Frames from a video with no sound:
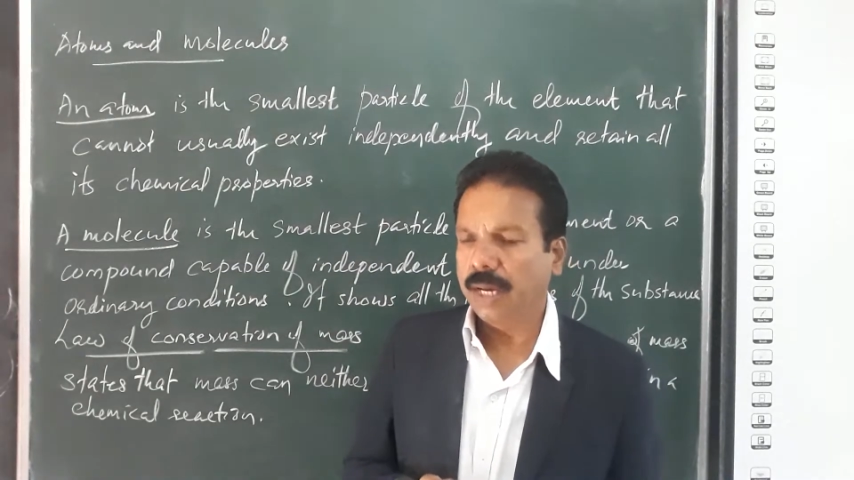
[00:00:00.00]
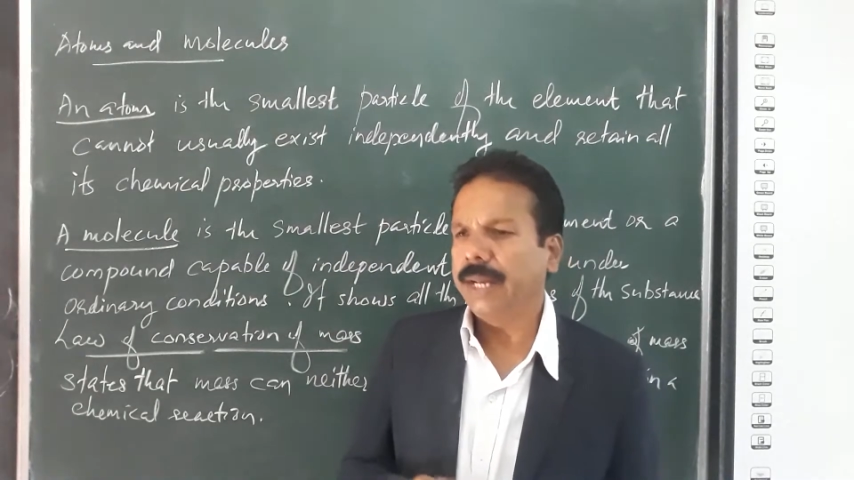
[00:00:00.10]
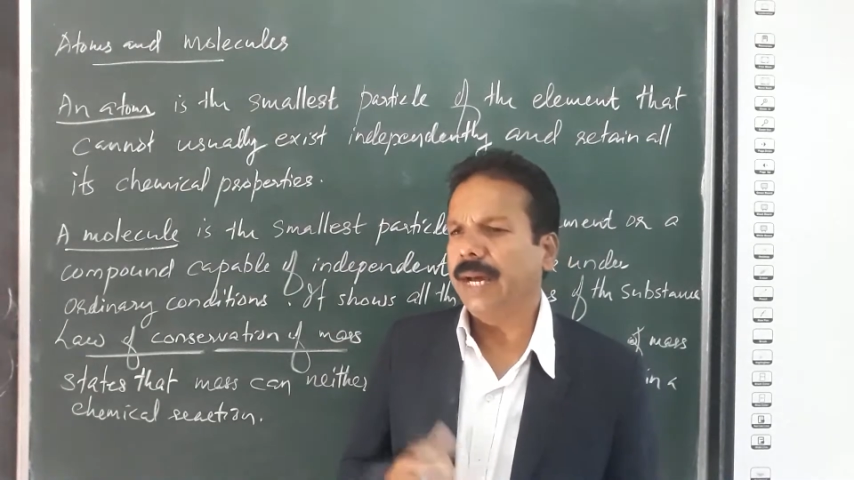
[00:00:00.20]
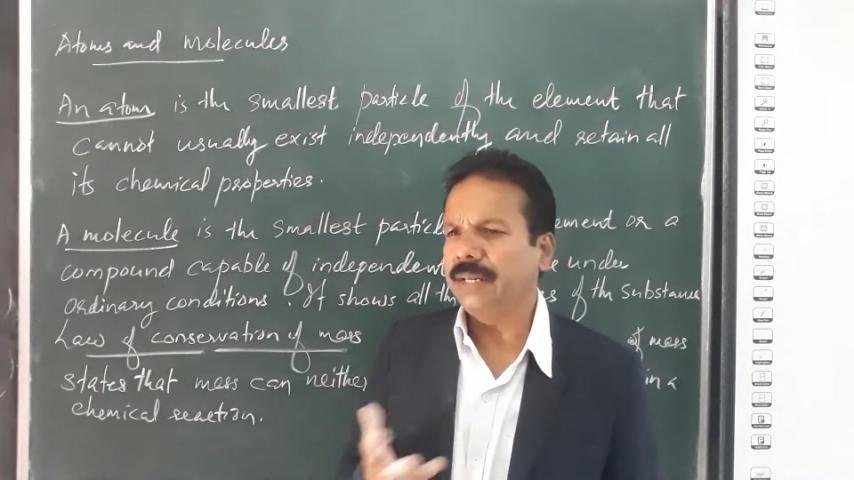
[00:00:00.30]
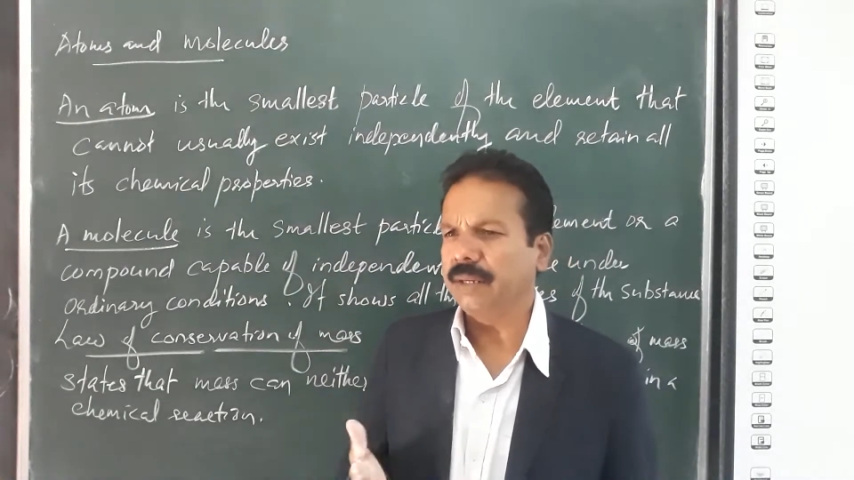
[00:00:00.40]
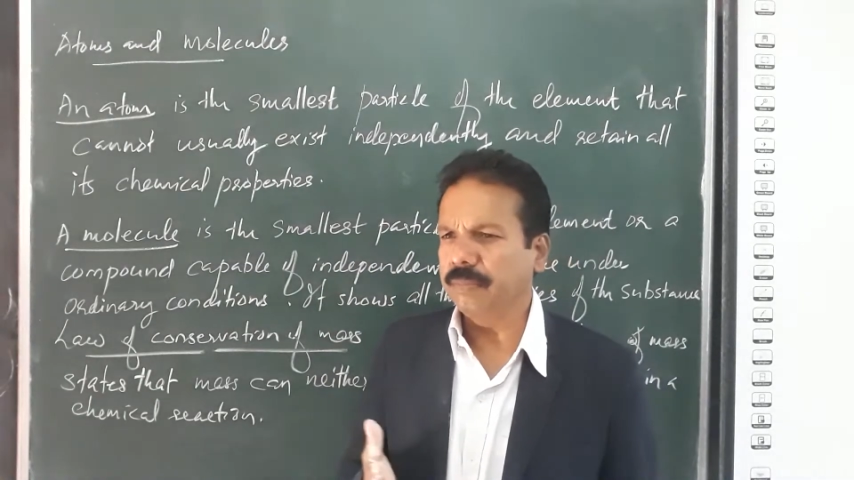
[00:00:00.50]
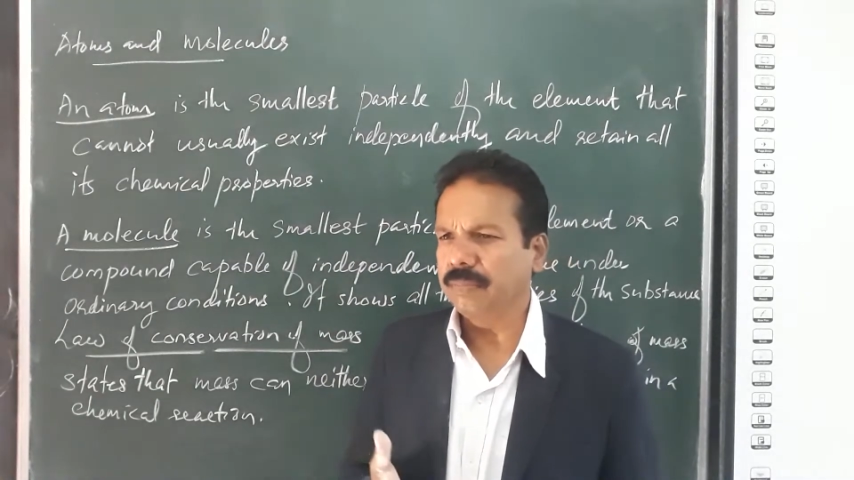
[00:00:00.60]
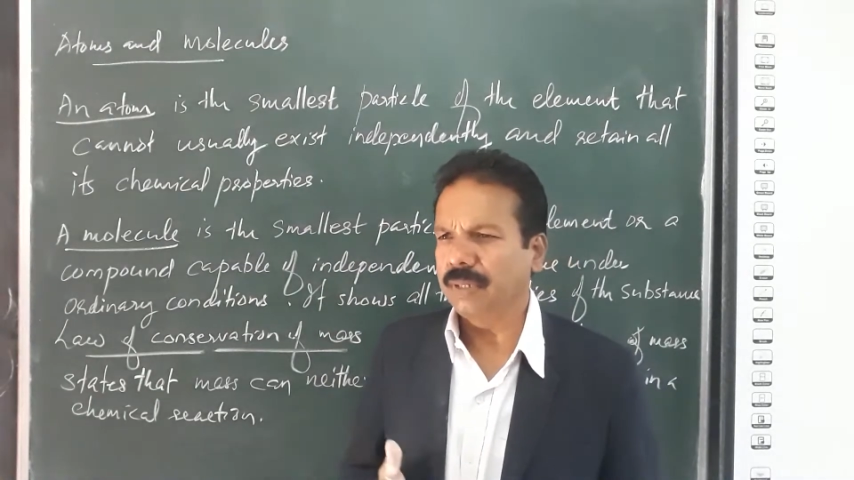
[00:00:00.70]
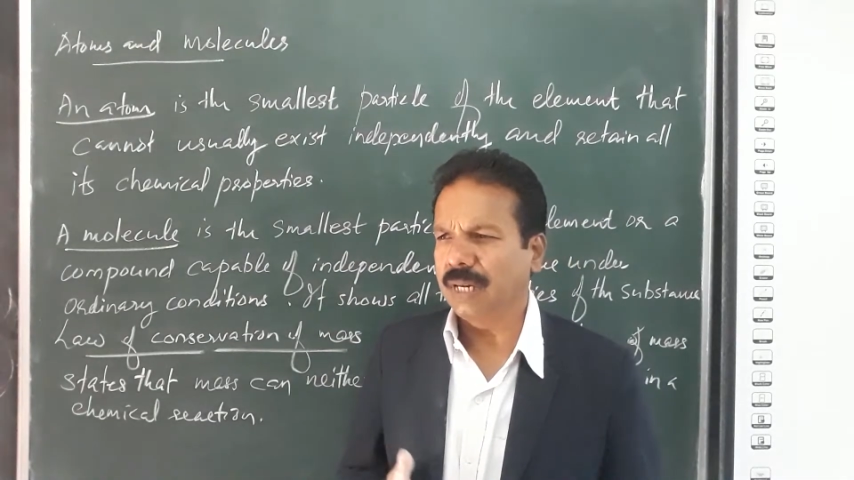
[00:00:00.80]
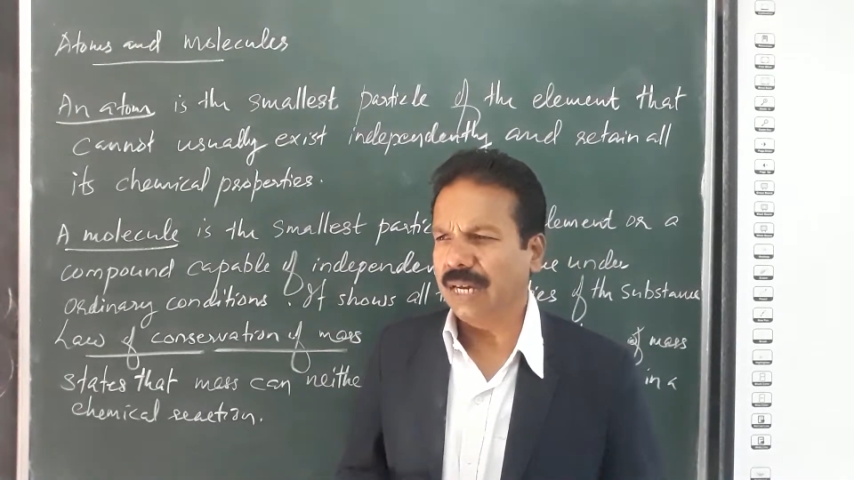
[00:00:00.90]
An
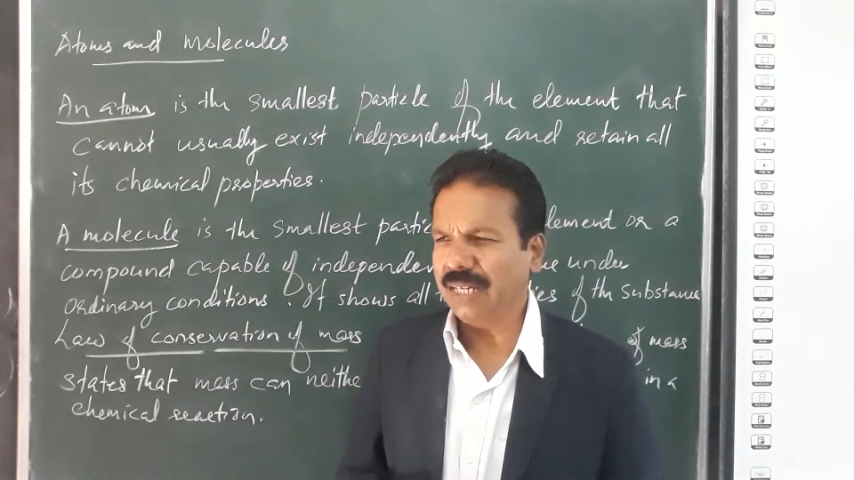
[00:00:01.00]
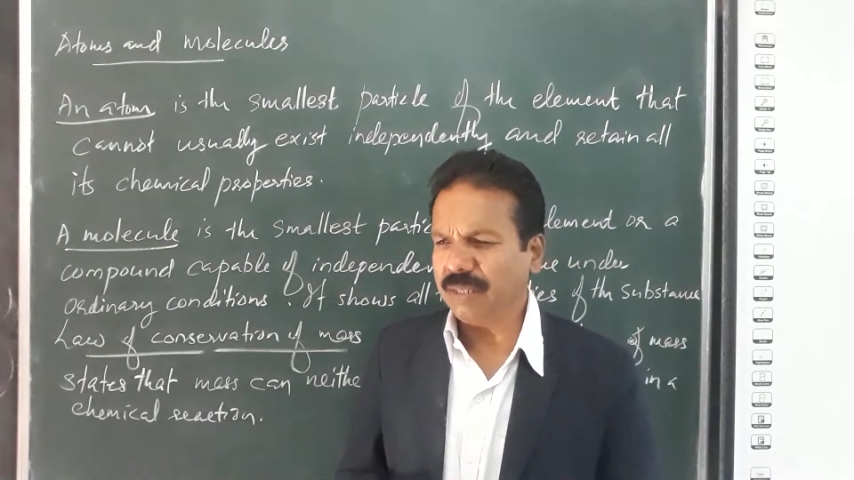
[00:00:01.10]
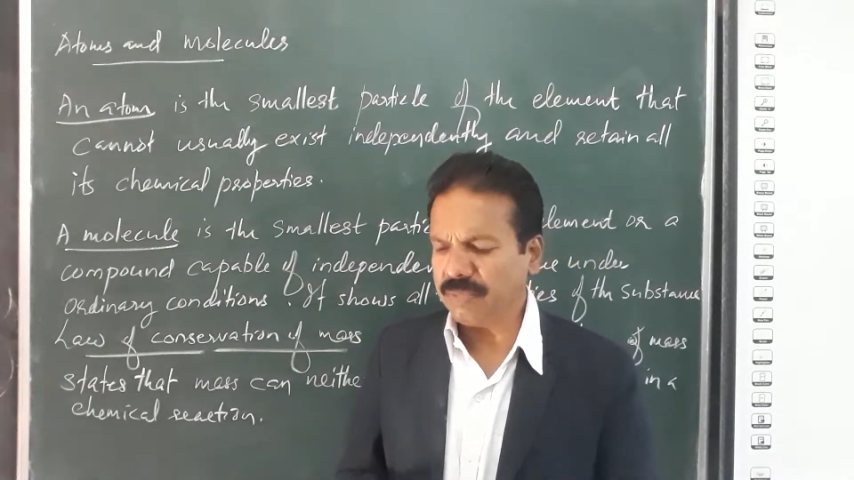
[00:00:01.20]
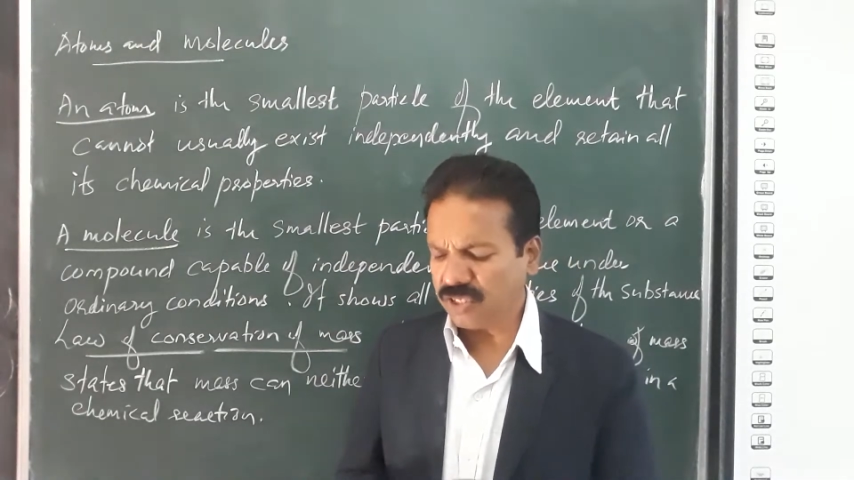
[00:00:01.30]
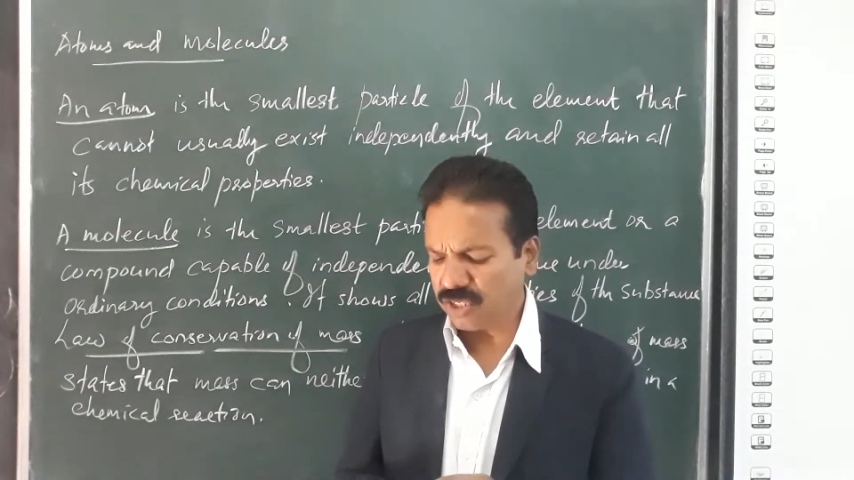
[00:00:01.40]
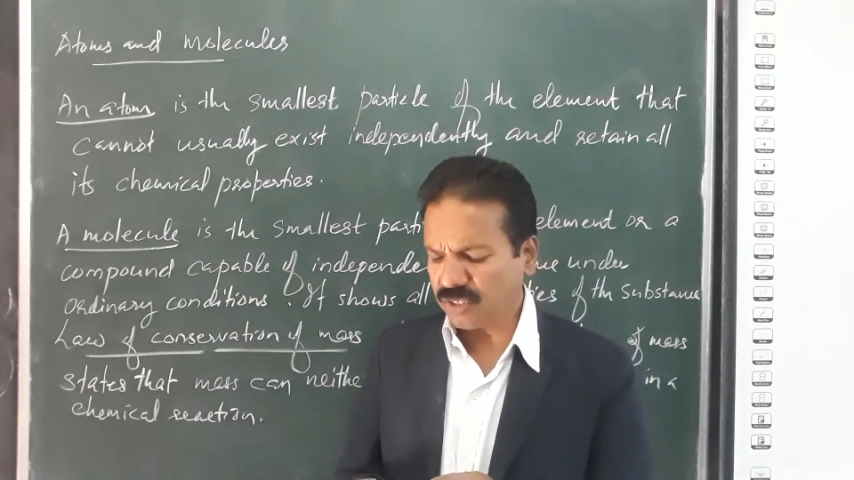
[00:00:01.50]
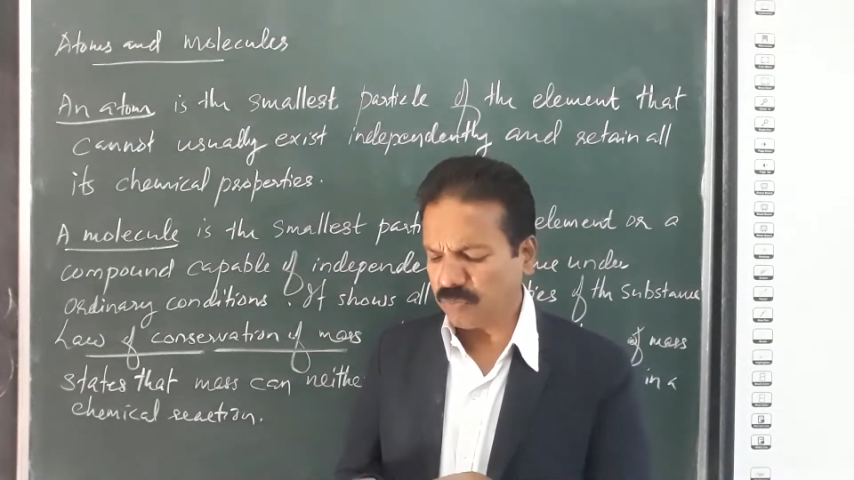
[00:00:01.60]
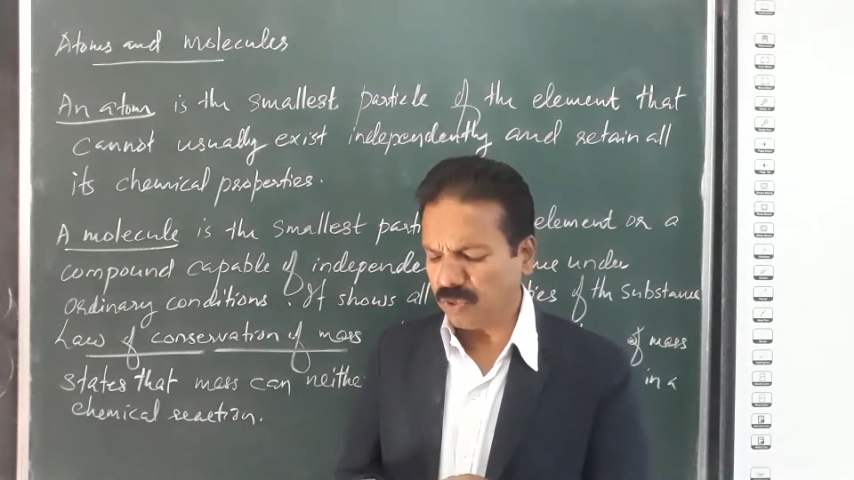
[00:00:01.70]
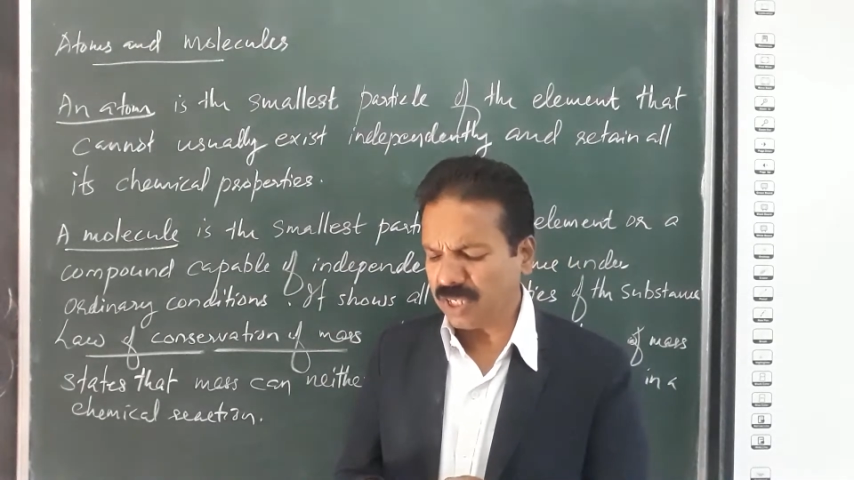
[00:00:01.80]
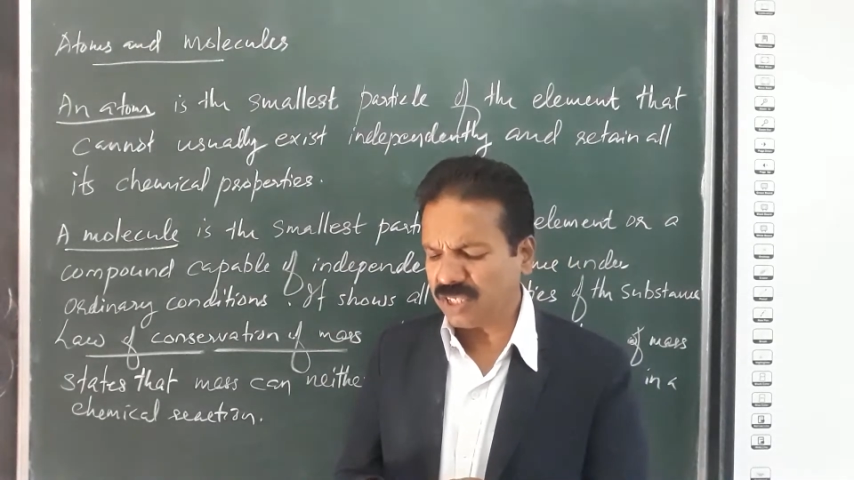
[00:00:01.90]
atom is the
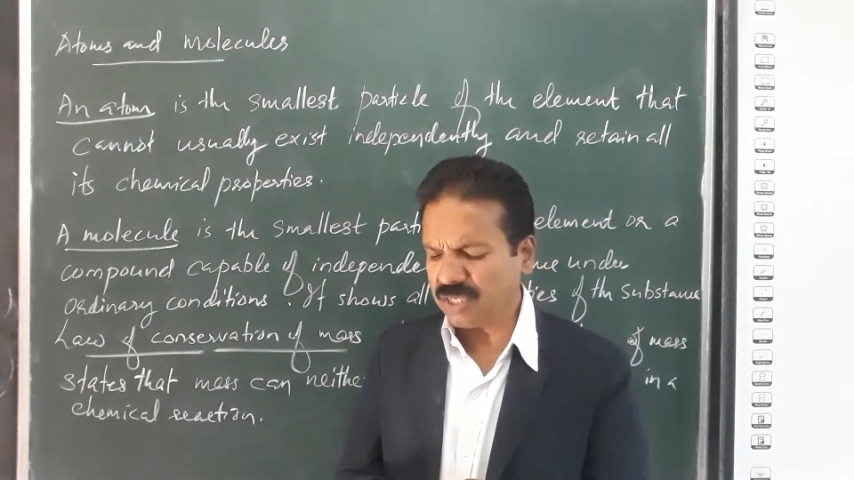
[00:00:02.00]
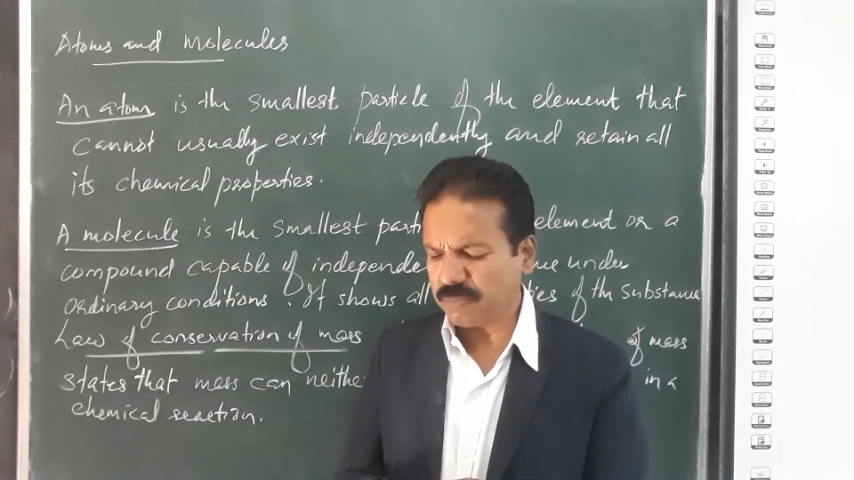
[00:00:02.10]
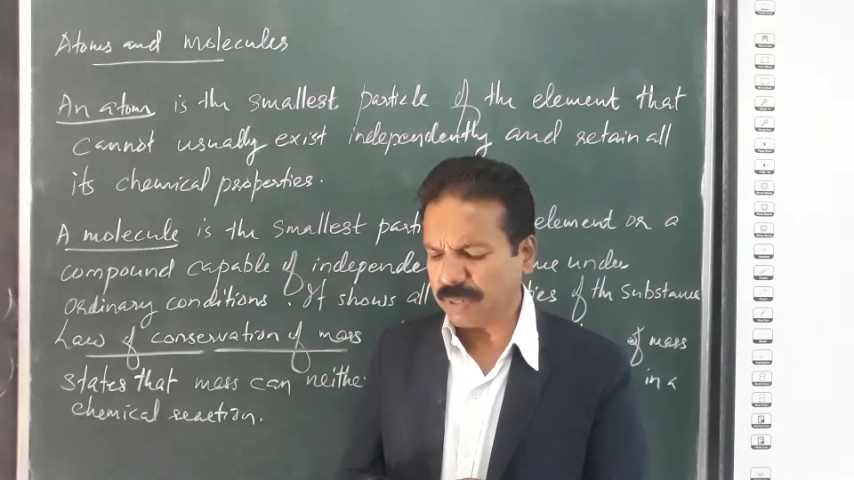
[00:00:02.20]
smallest